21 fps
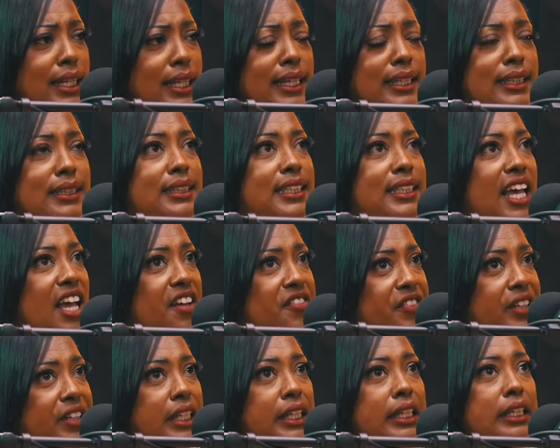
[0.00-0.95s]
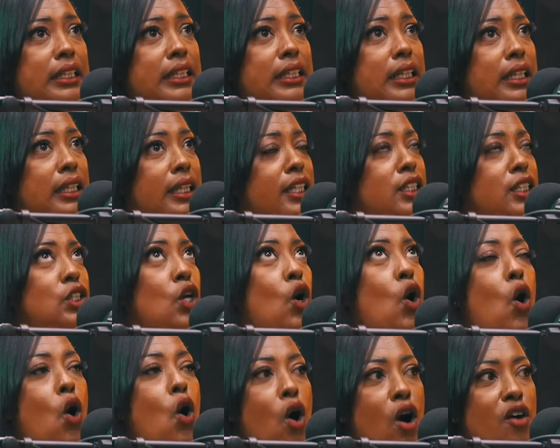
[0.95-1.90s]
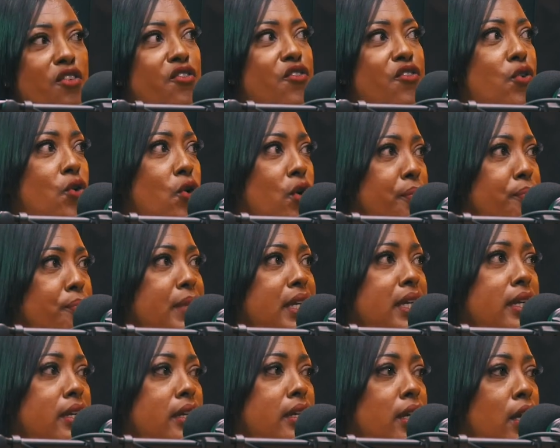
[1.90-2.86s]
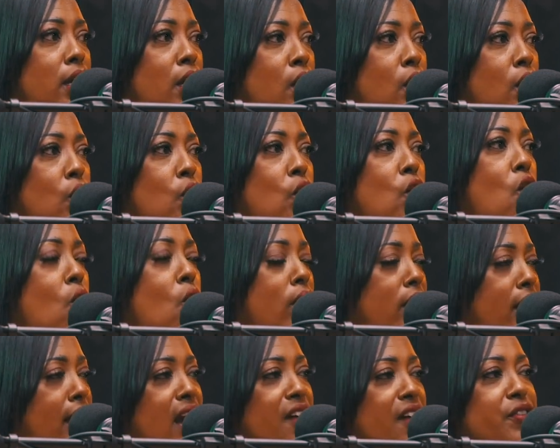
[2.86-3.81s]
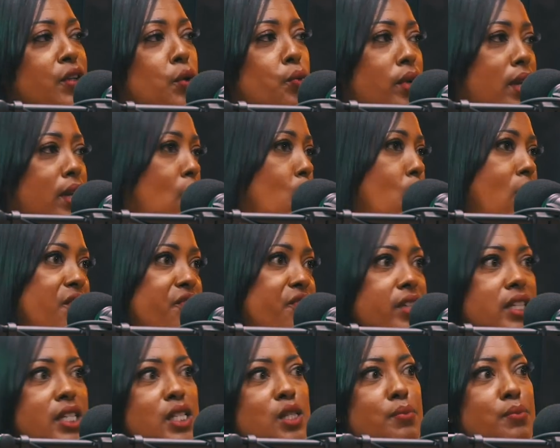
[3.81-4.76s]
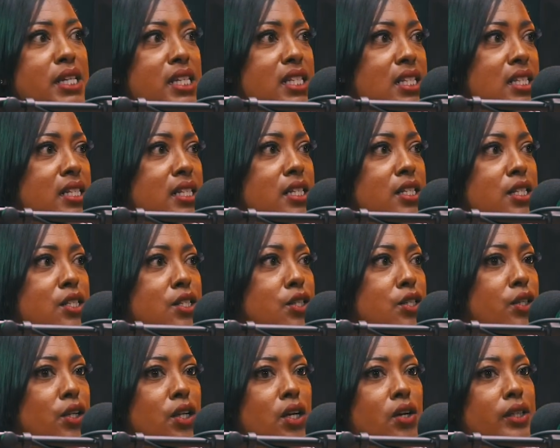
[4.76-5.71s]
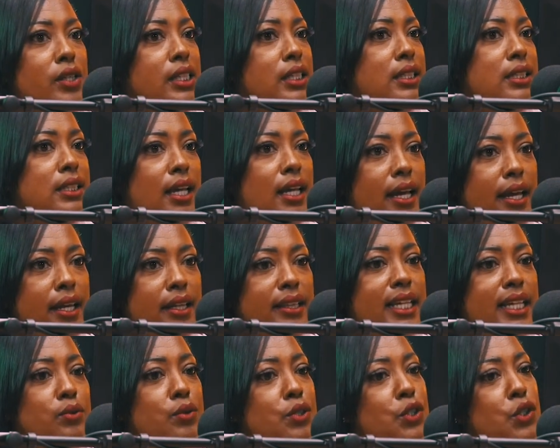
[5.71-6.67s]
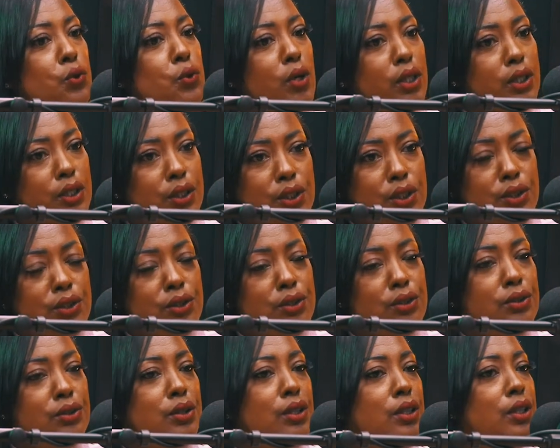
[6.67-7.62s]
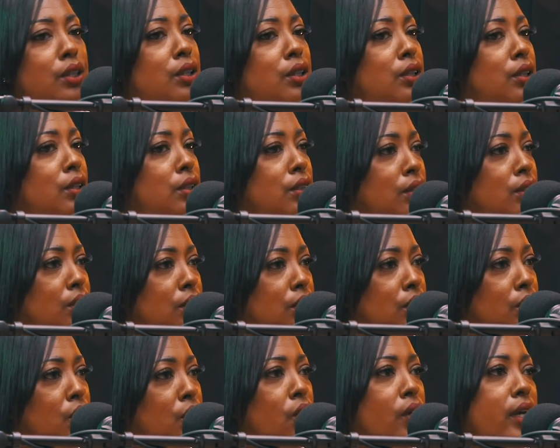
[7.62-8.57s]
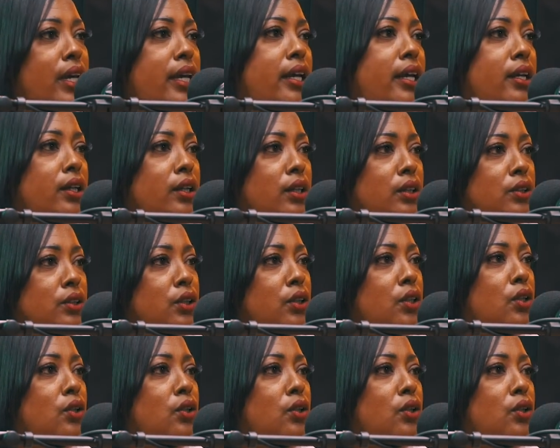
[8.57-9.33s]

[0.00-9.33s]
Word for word: He definitely is all for me going after what I want for this business. You know, he's like, that's what you want to do go ahead, you